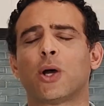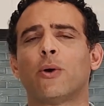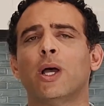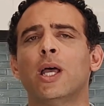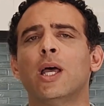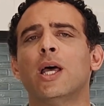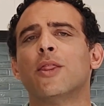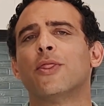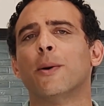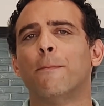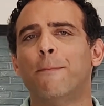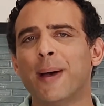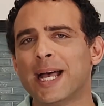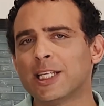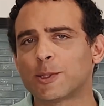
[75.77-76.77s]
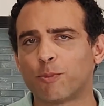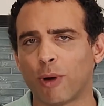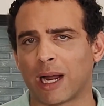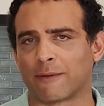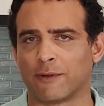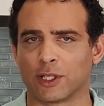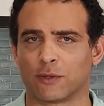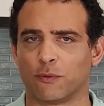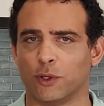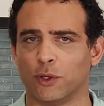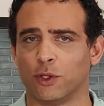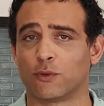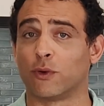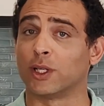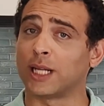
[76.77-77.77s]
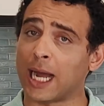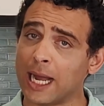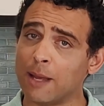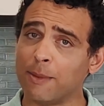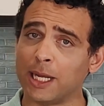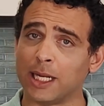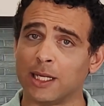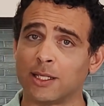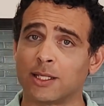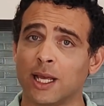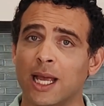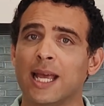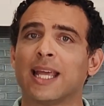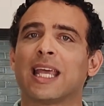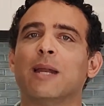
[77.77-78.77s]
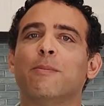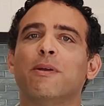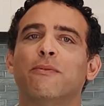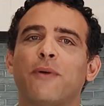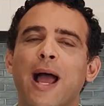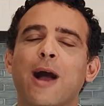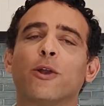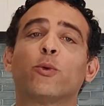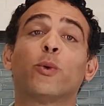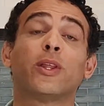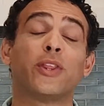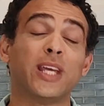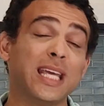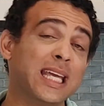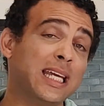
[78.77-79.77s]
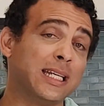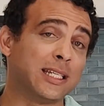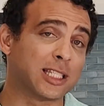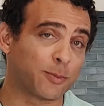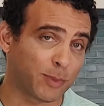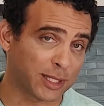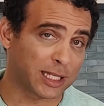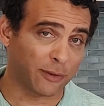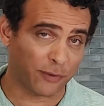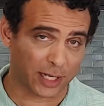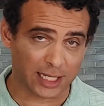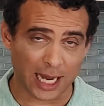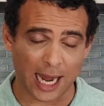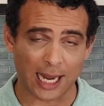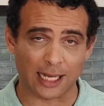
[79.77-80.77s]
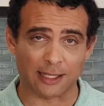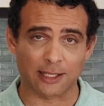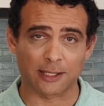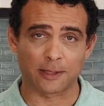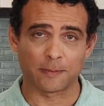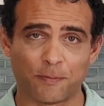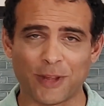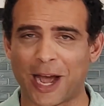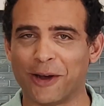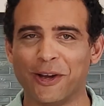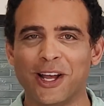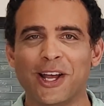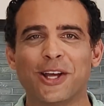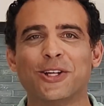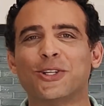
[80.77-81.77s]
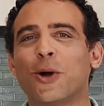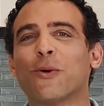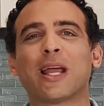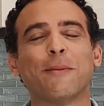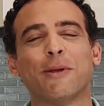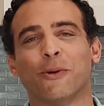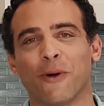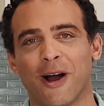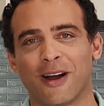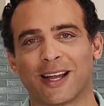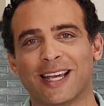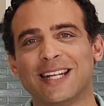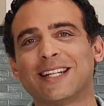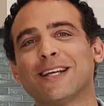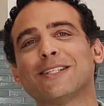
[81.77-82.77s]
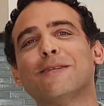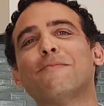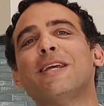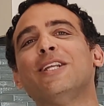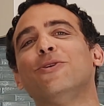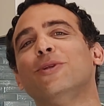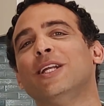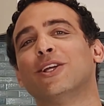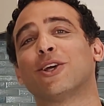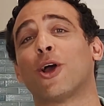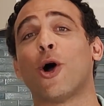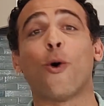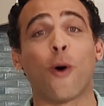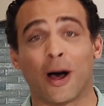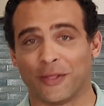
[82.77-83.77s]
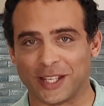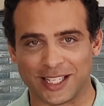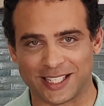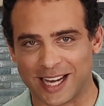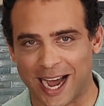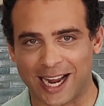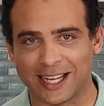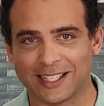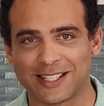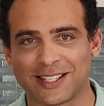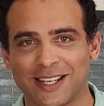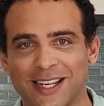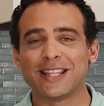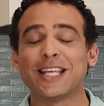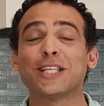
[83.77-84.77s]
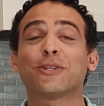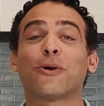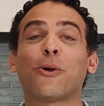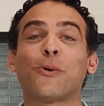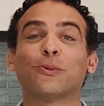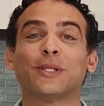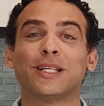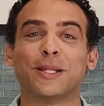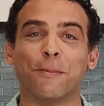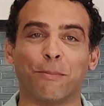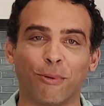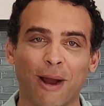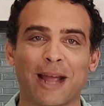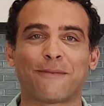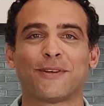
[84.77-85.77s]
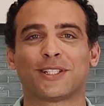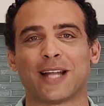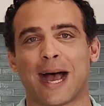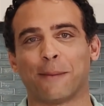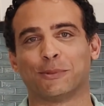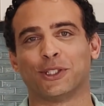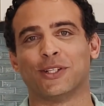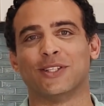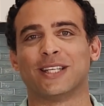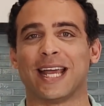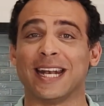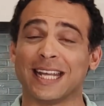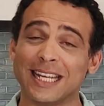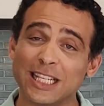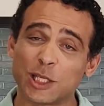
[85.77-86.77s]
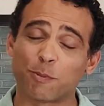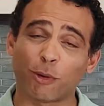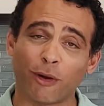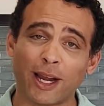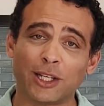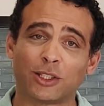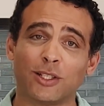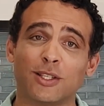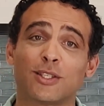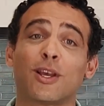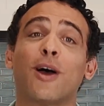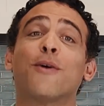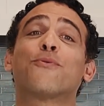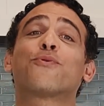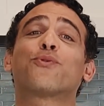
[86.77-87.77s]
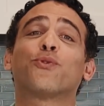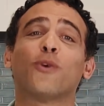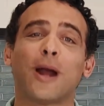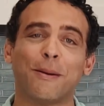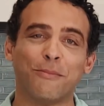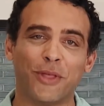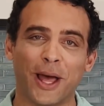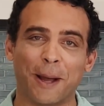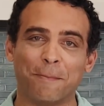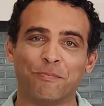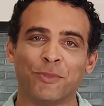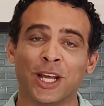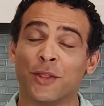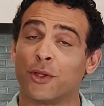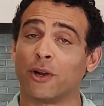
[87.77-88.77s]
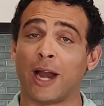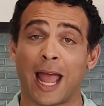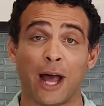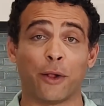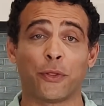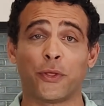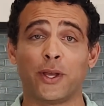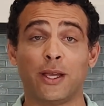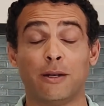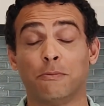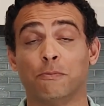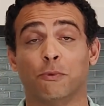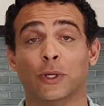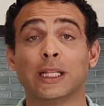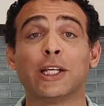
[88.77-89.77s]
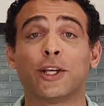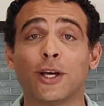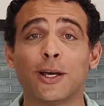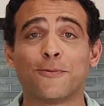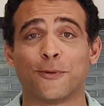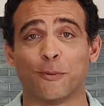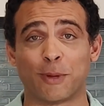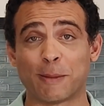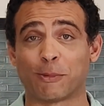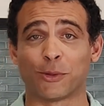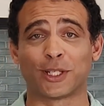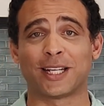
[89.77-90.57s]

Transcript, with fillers: So the best breakfast foods for diabetes can be found within specific diets. Now, don't get me wrong, it doesn't mean you need to go on these diets. These are only the breakfast options and inspirations from them that are healthy and really good for people